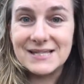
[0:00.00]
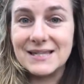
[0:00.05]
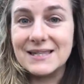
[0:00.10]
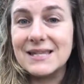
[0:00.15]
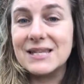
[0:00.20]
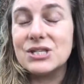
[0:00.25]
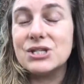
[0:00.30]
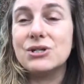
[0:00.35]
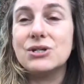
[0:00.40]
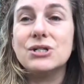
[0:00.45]

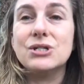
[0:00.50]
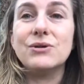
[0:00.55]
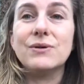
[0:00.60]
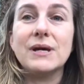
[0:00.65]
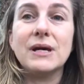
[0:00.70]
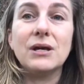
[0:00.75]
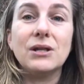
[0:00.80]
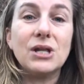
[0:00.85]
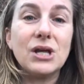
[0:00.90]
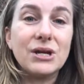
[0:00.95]
unless you're
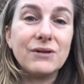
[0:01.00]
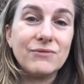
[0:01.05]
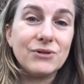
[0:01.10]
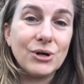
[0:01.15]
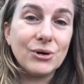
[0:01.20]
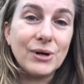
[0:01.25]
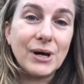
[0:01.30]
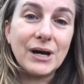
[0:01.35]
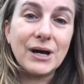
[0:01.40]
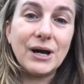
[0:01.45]
doing a lot of
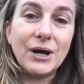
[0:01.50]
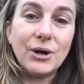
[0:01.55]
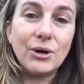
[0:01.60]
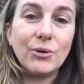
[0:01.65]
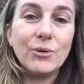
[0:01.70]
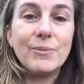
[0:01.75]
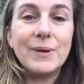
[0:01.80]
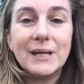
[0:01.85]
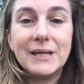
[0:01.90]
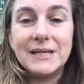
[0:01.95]
yoga
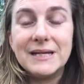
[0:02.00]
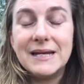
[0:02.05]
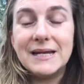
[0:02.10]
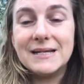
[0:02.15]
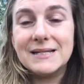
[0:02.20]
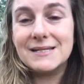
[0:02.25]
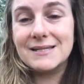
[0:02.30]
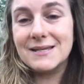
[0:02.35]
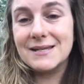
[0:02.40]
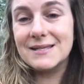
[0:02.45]
or belly
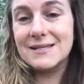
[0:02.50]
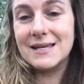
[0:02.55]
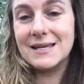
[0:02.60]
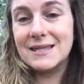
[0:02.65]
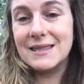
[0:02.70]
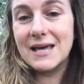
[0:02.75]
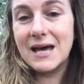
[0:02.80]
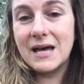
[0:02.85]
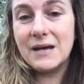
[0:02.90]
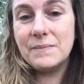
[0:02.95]
dance, things like
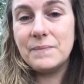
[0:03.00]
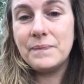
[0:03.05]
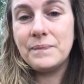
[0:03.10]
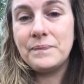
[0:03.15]
that.